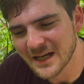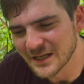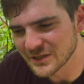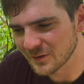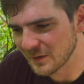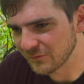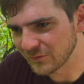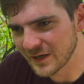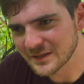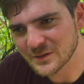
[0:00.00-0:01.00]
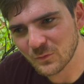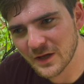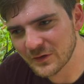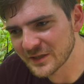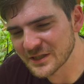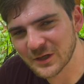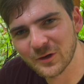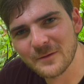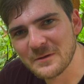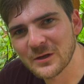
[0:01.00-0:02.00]
So, my friends, whether it's a
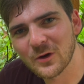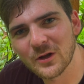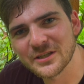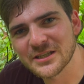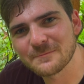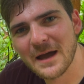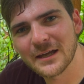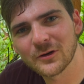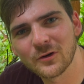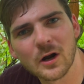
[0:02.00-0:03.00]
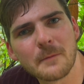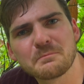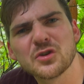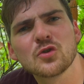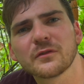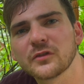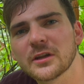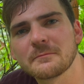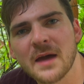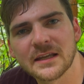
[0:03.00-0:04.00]
creepy crawly spider or a beautiful
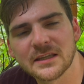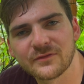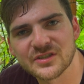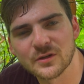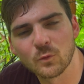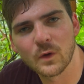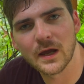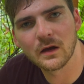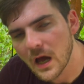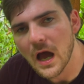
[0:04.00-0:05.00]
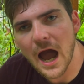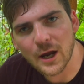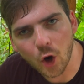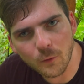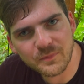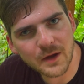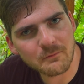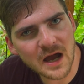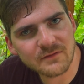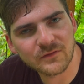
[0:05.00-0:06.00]
and magnificent whale, I hope that
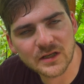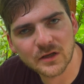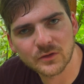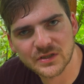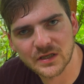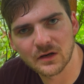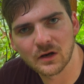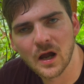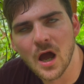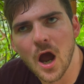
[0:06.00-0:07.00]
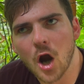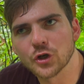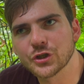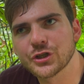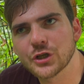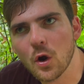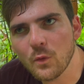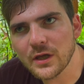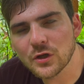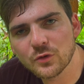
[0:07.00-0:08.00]
my videos here are
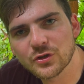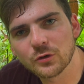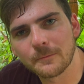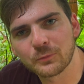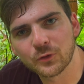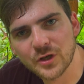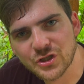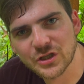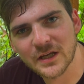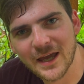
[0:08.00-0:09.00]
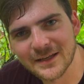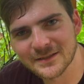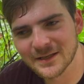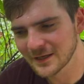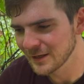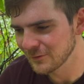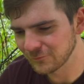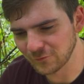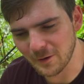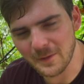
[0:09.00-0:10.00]
showing you to appreciate
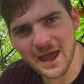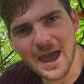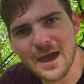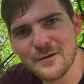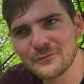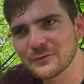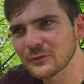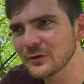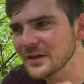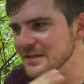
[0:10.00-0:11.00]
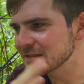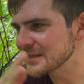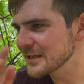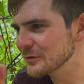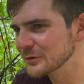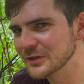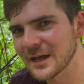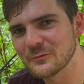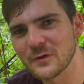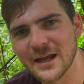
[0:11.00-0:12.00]
from every single
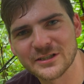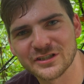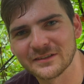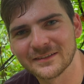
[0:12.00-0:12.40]
direction,